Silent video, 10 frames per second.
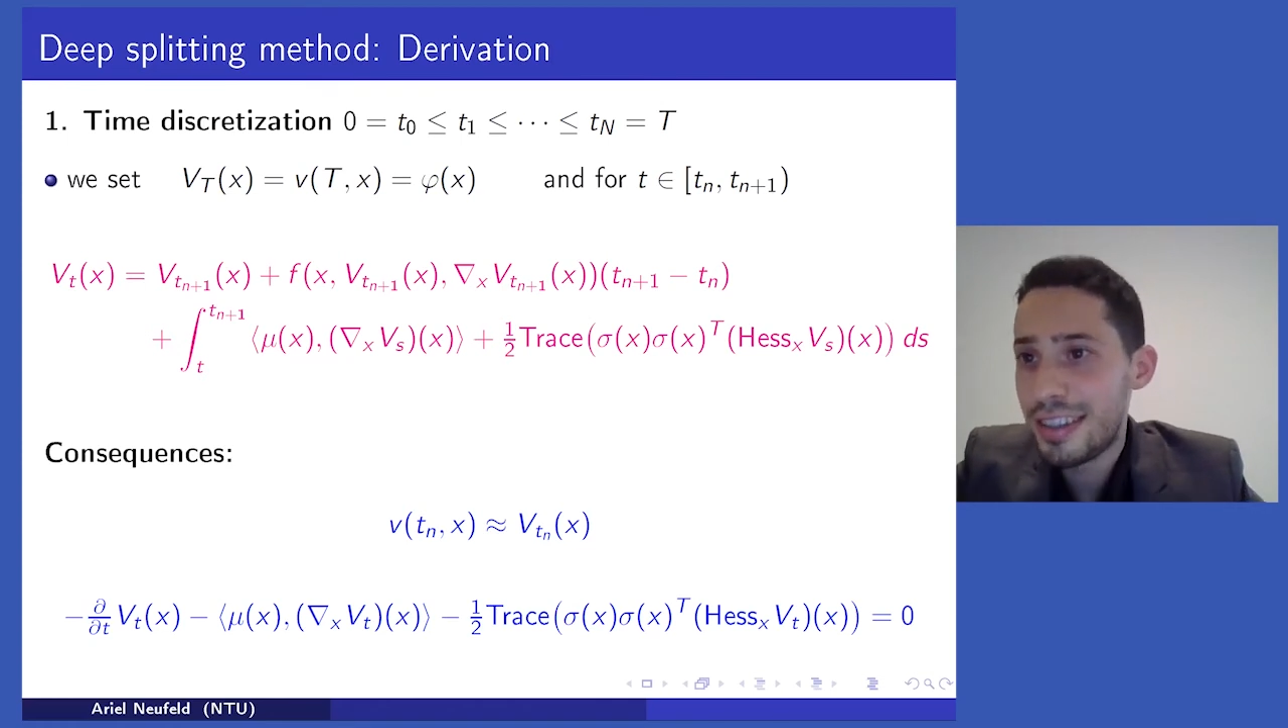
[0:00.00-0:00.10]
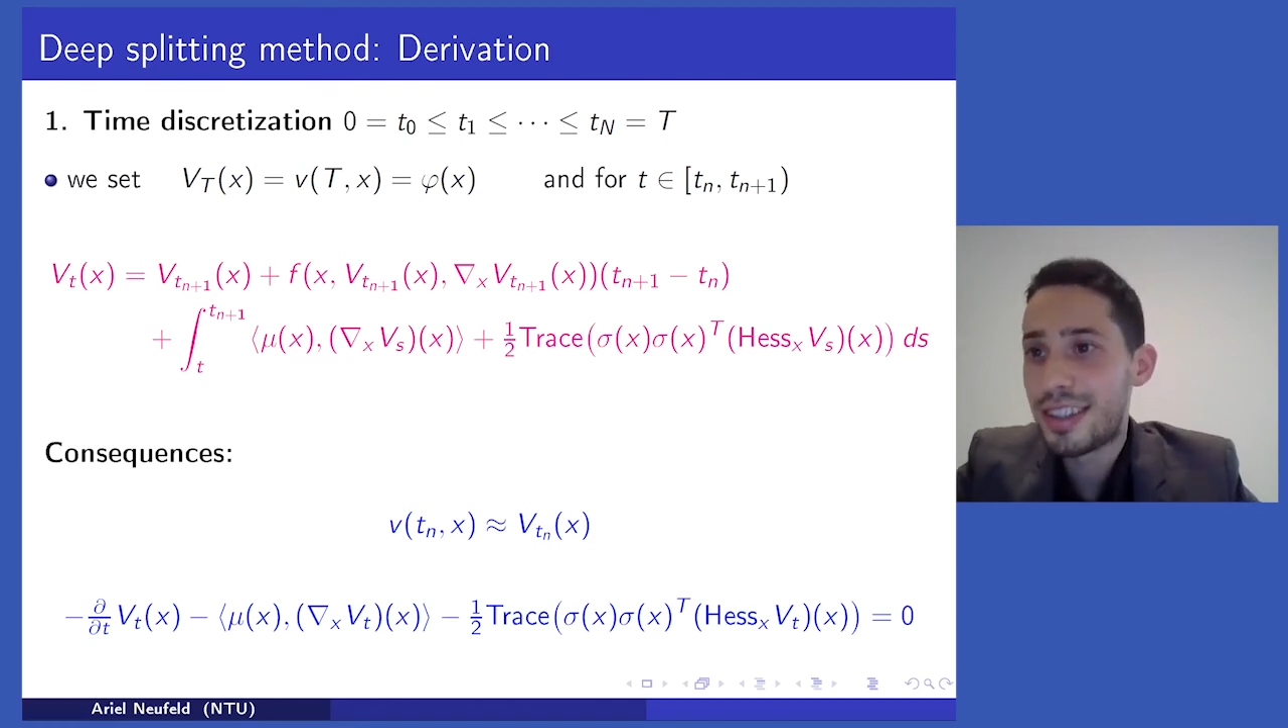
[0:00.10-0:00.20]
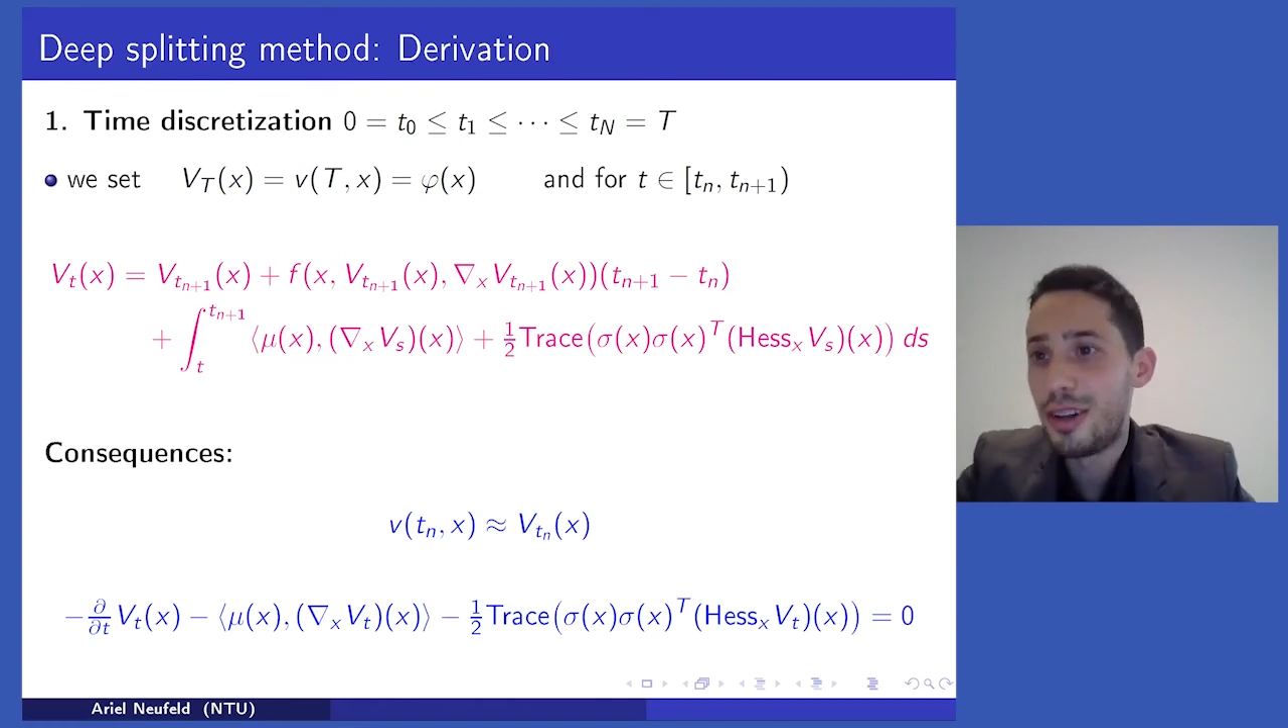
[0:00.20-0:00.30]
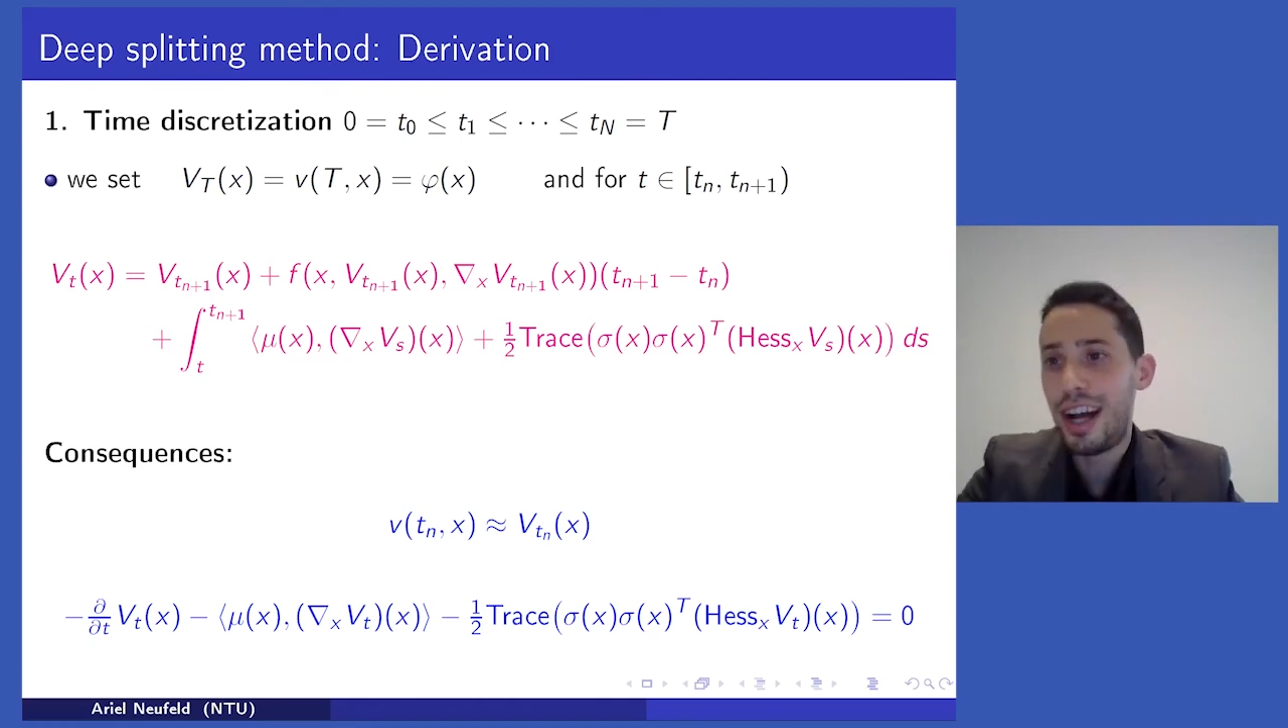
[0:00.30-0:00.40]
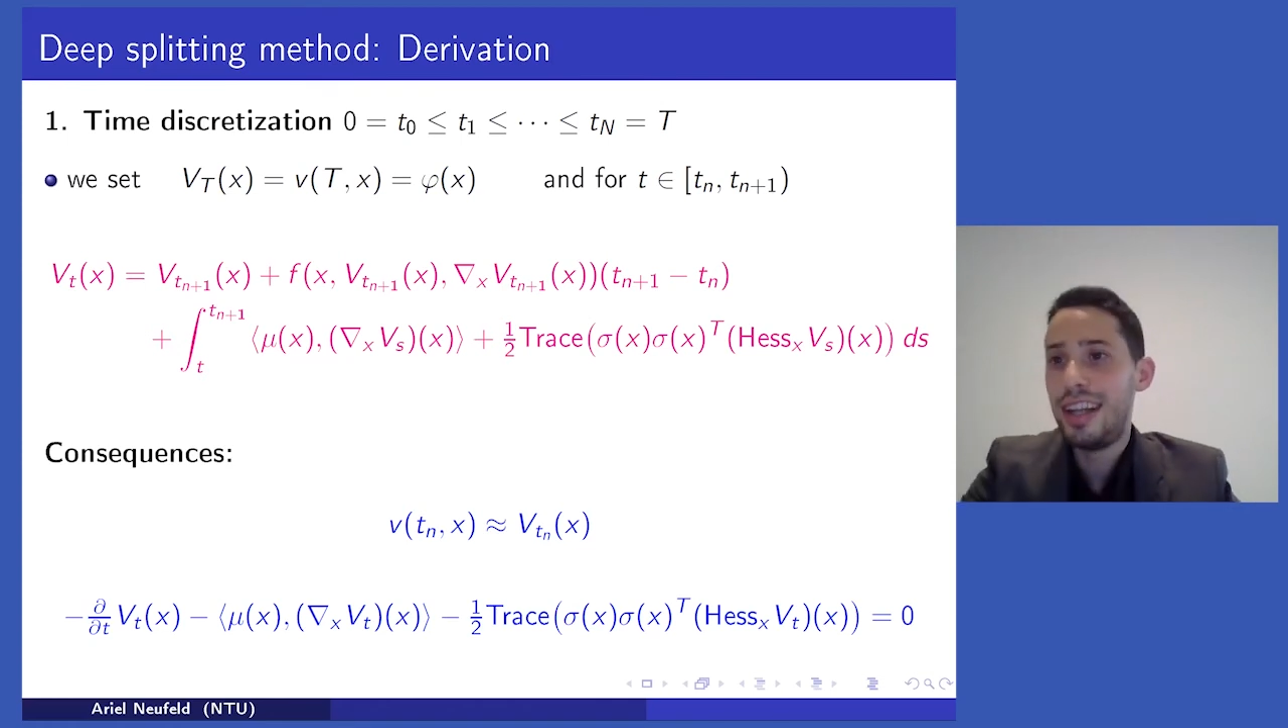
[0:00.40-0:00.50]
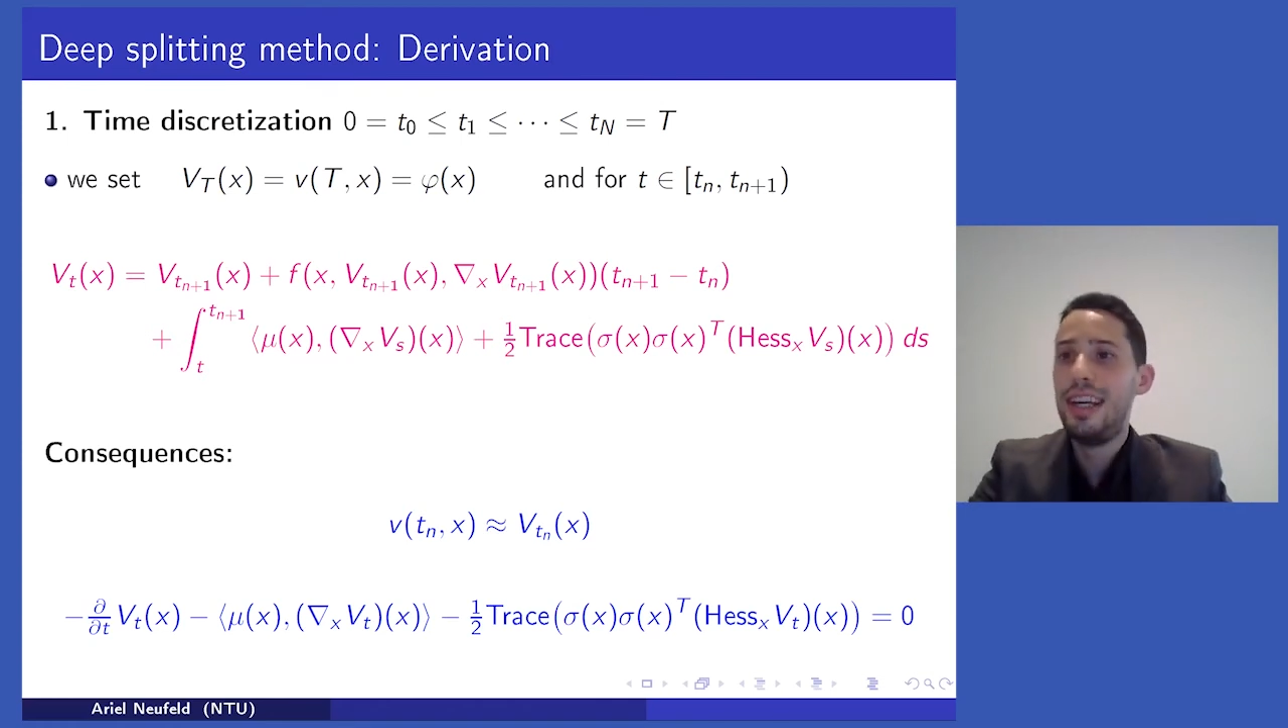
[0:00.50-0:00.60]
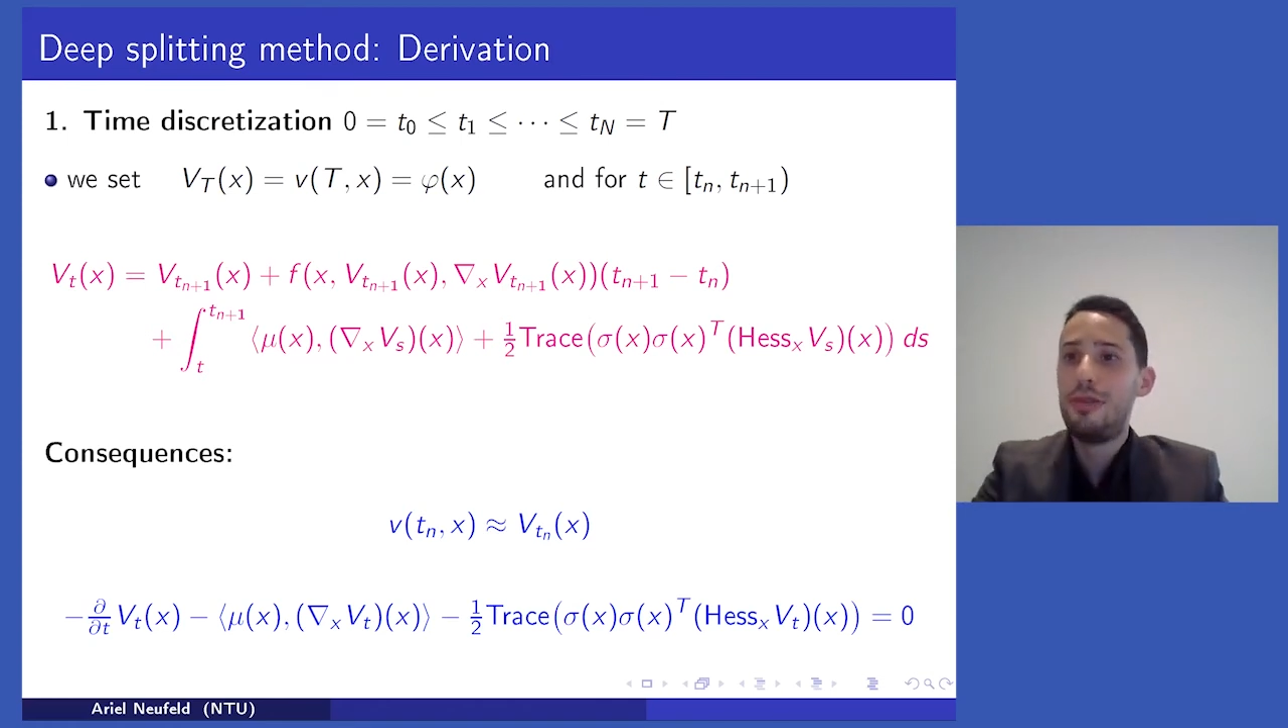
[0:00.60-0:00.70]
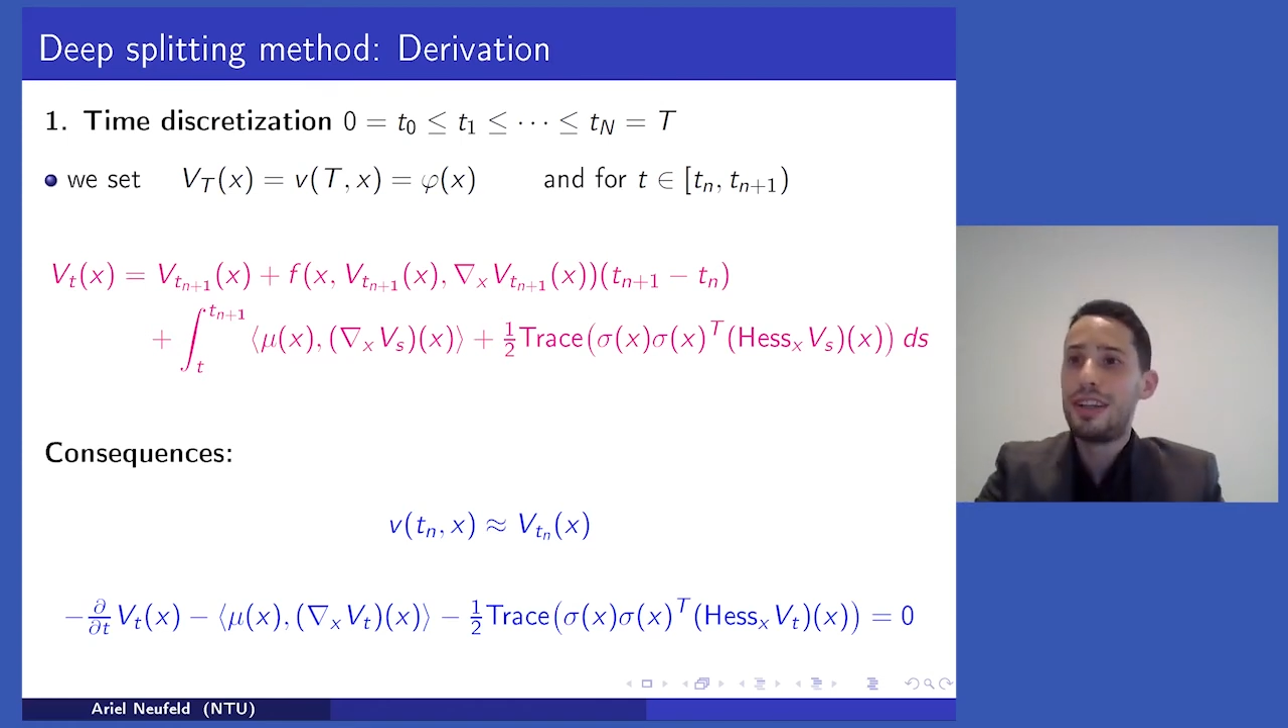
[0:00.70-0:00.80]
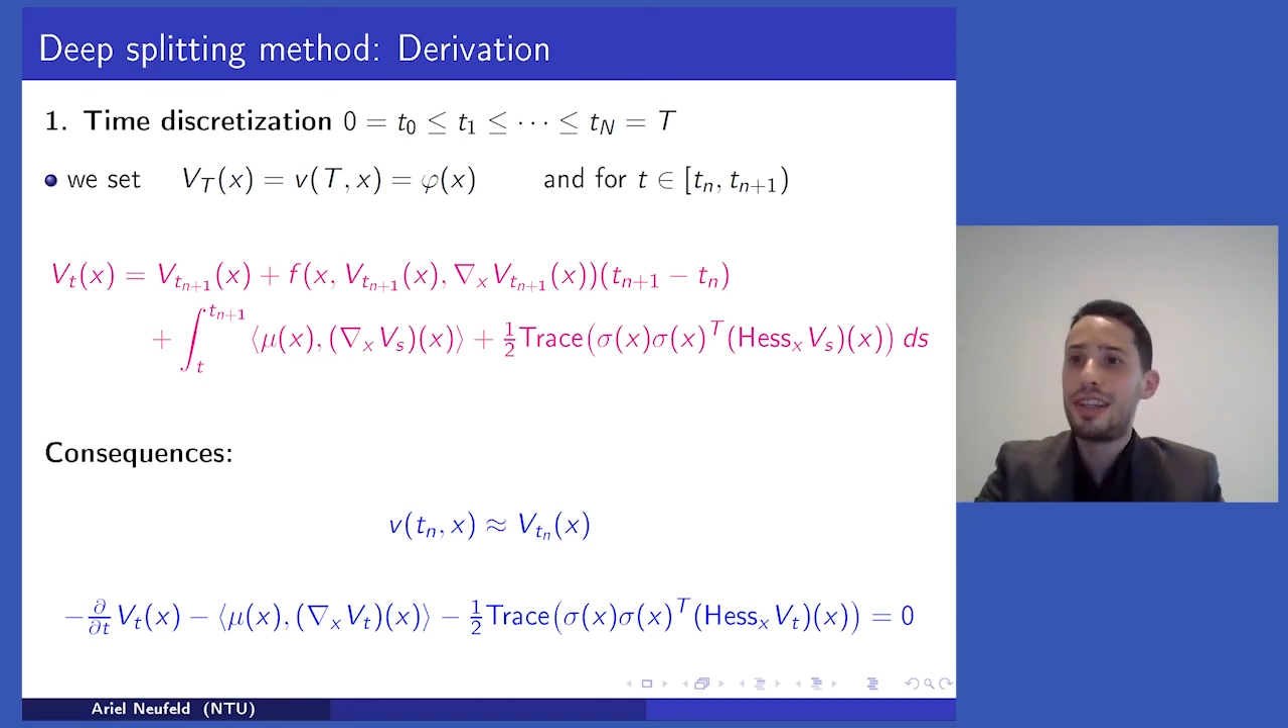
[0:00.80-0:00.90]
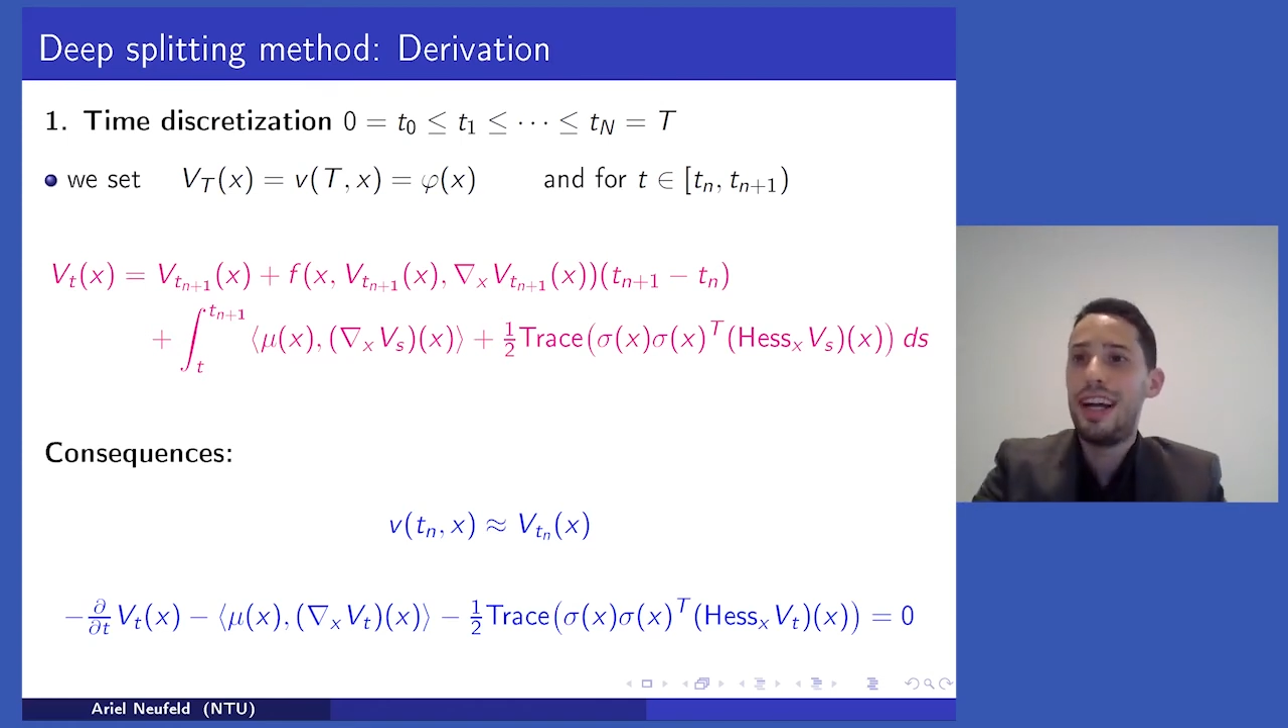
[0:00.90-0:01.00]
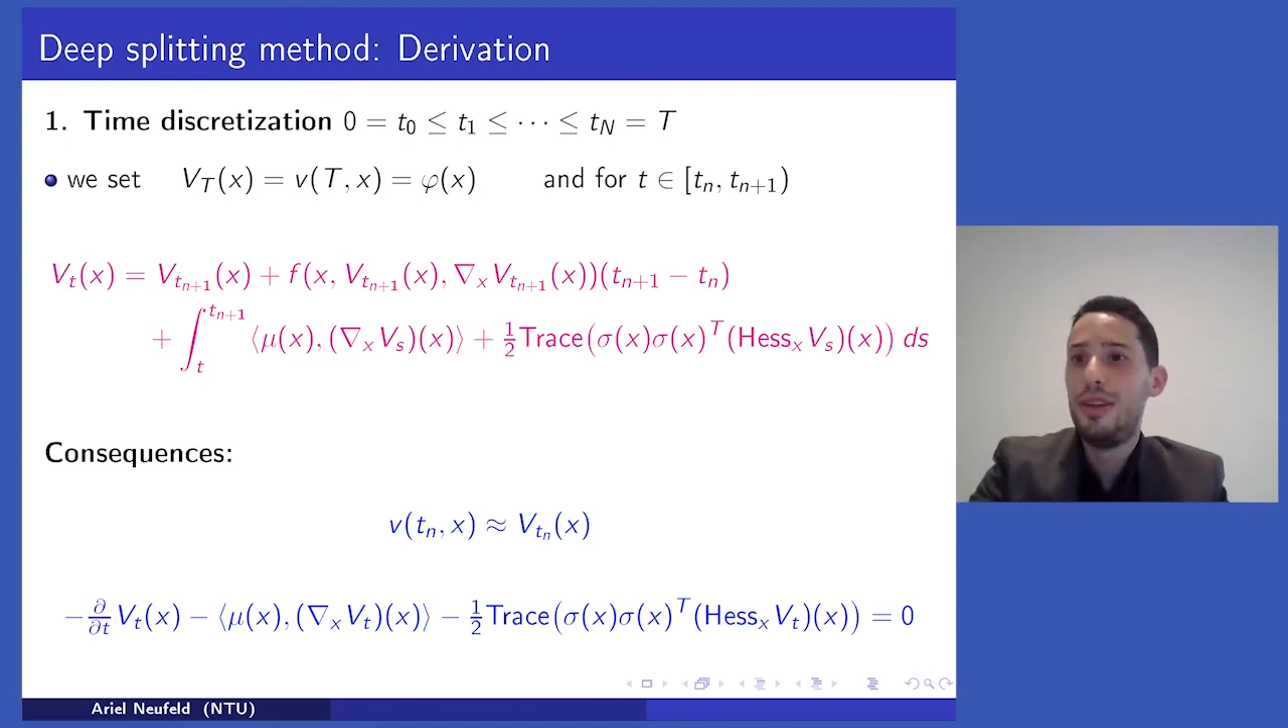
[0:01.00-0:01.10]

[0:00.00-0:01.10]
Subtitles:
So here what I